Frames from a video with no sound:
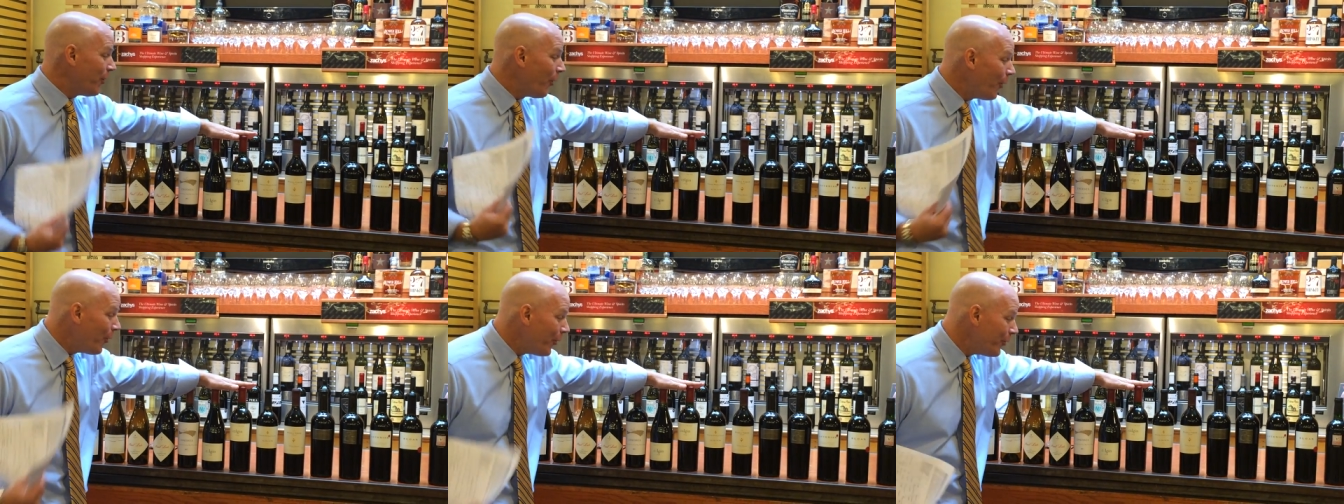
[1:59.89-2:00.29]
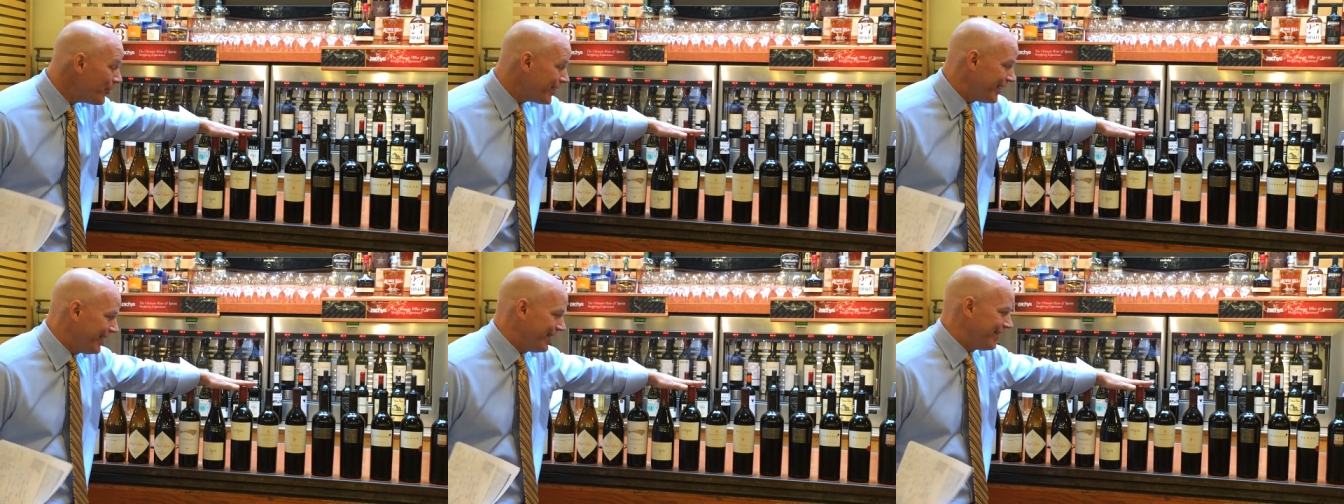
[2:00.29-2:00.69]

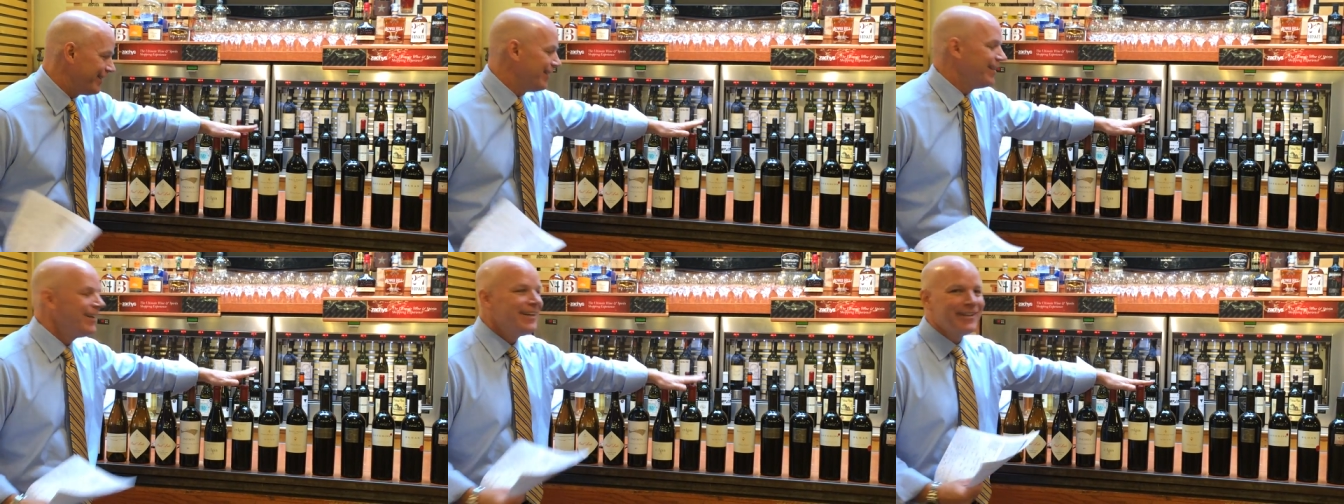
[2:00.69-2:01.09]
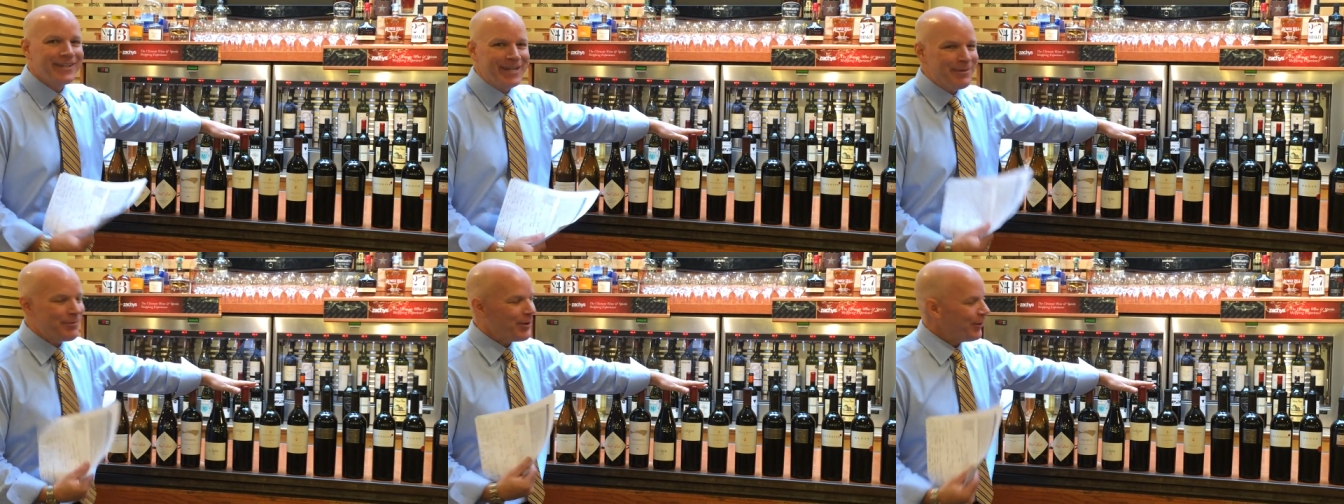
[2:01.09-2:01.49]
Colgin.
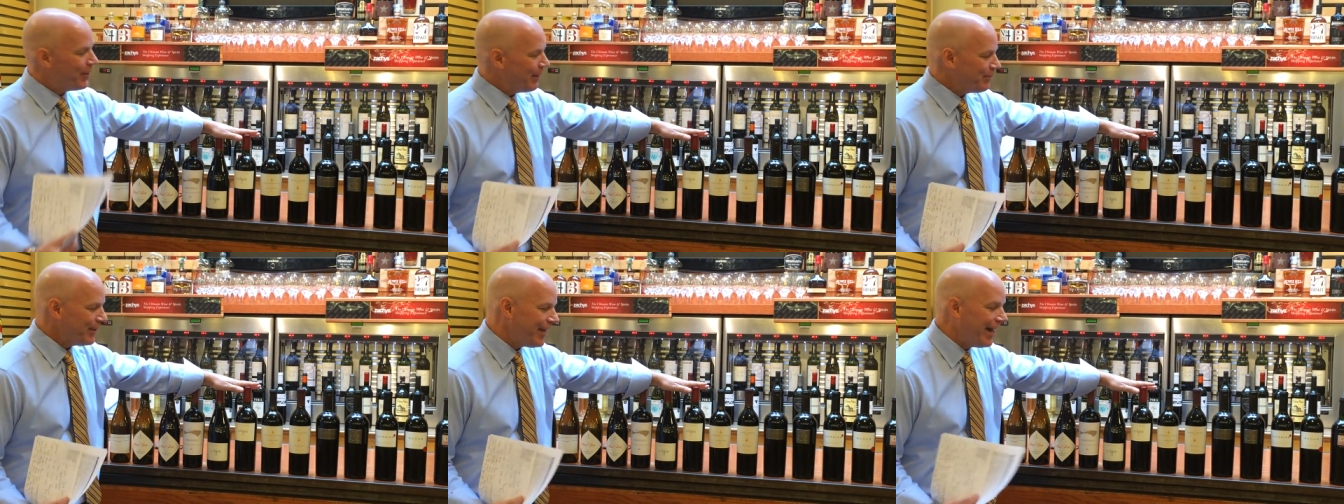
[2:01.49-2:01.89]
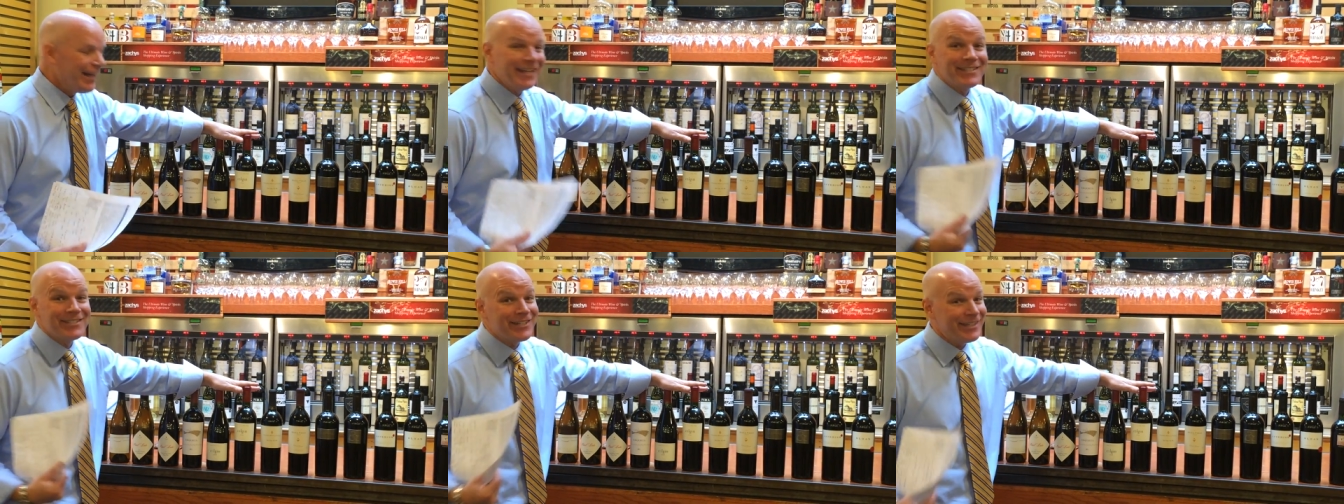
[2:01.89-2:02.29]
Keep going up the
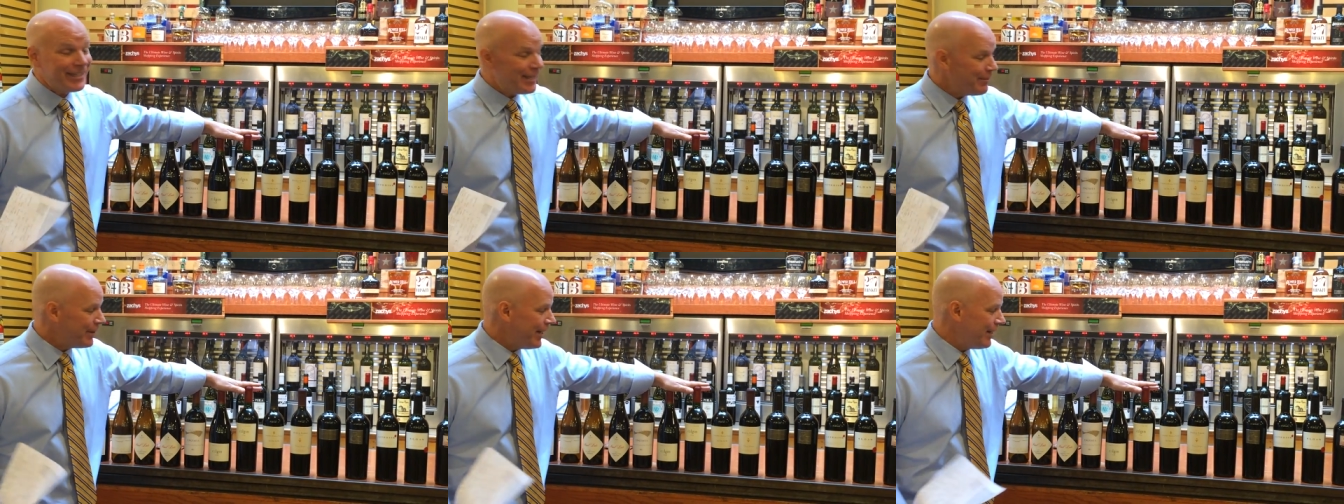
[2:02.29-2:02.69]
line. It's going to keep